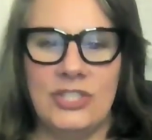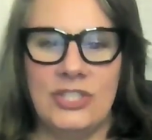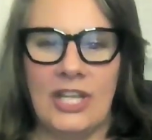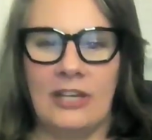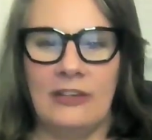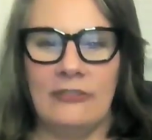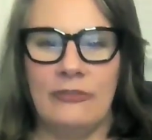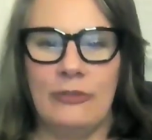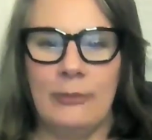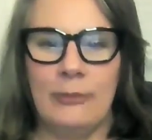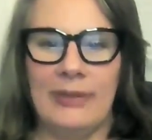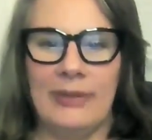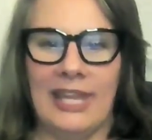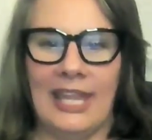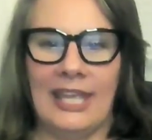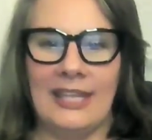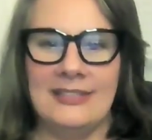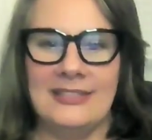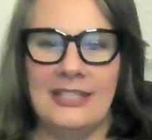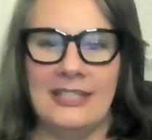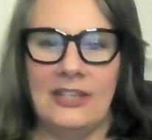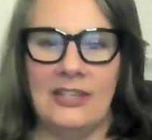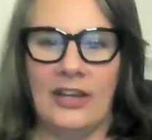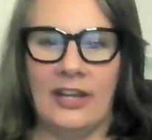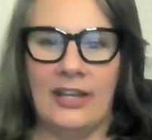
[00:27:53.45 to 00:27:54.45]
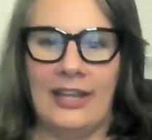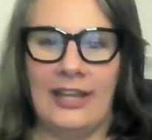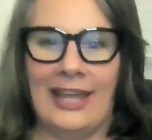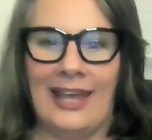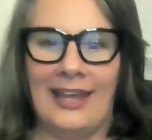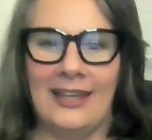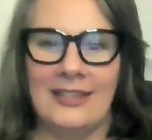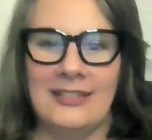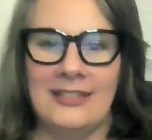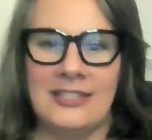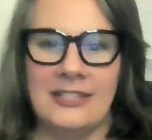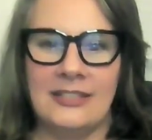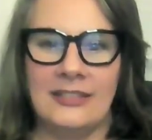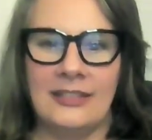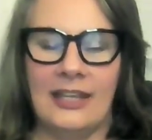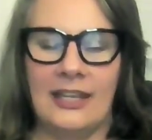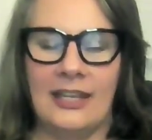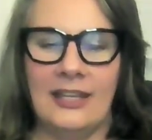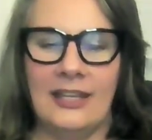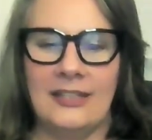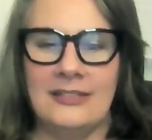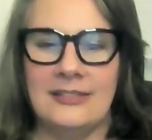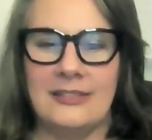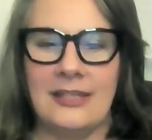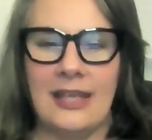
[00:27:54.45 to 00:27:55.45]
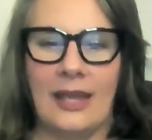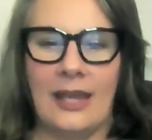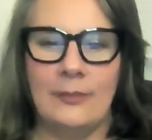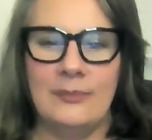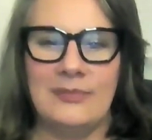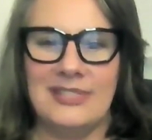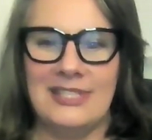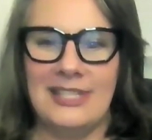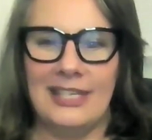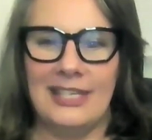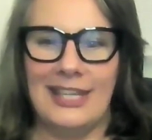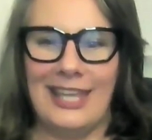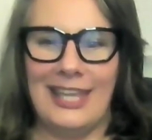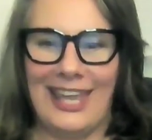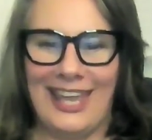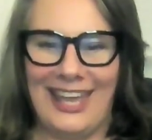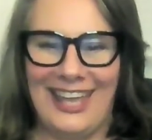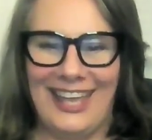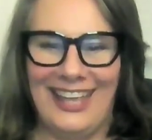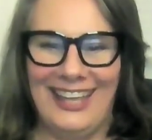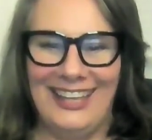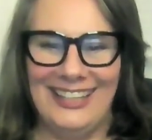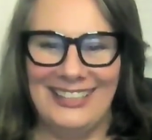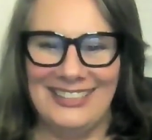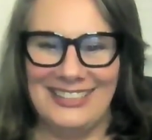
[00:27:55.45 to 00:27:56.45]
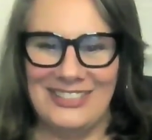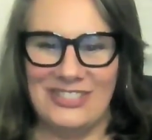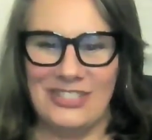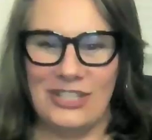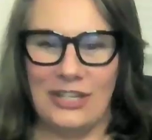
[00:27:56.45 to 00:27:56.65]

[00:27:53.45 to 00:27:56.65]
jennifermckenzie.net, and it's MCK,